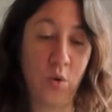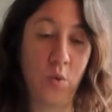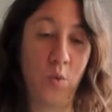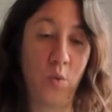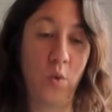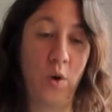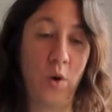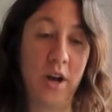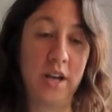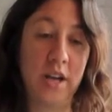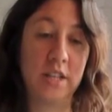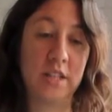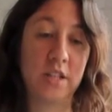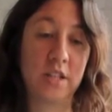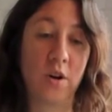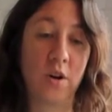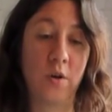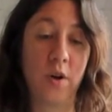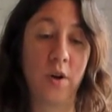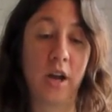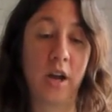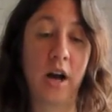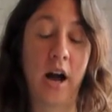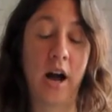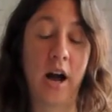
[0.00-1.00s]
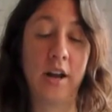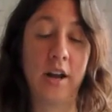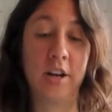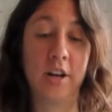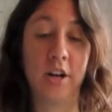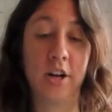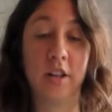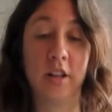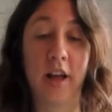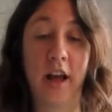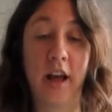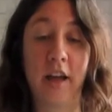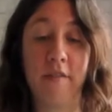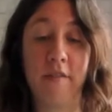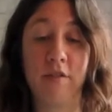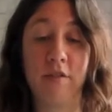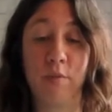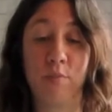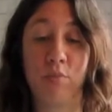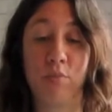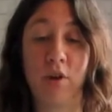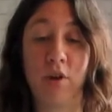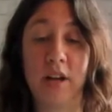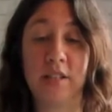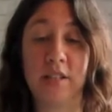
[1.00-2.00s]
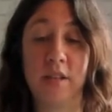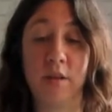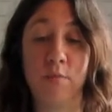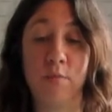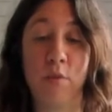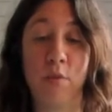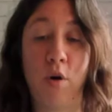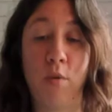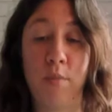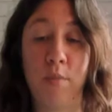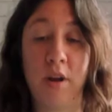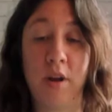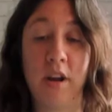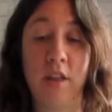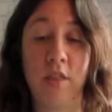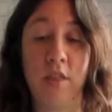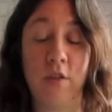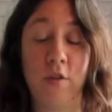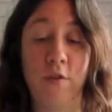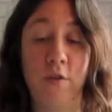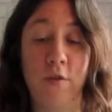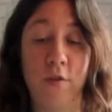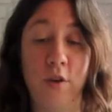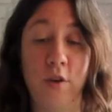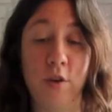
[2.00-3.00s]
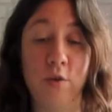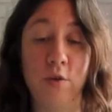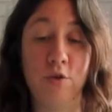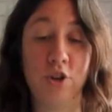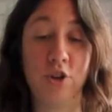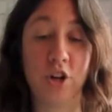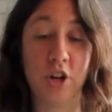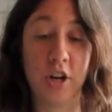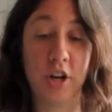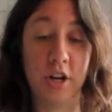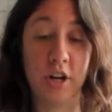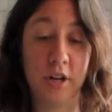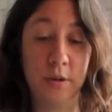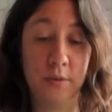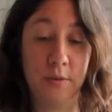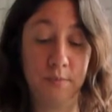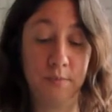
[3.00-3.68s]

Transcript: what is going on in your life, the present moment, and the future.